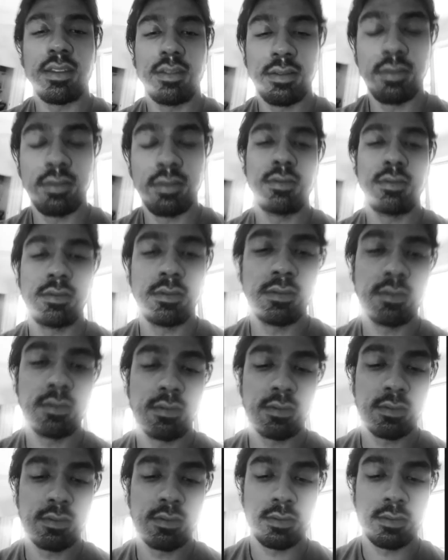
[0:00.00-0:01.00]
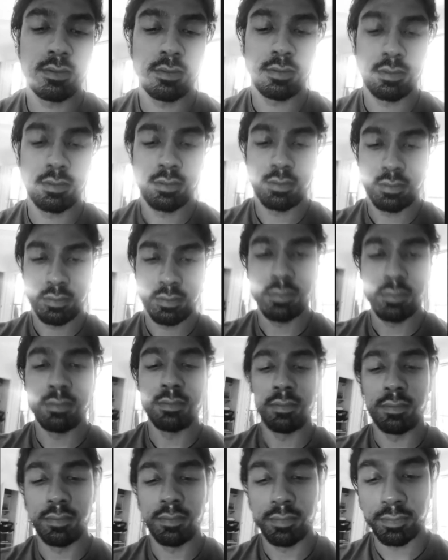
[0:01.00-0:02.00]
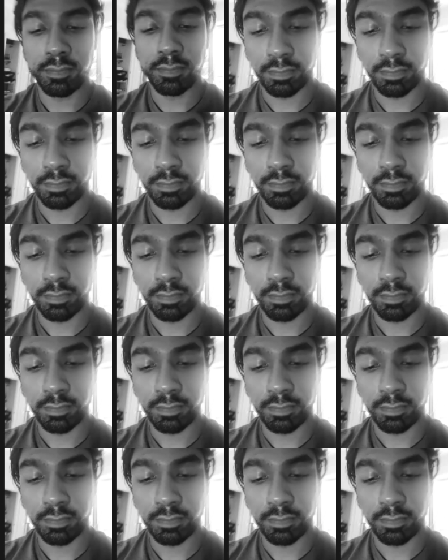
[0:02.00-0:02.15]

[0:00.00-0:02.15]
to kill it. I don't want to have to fucking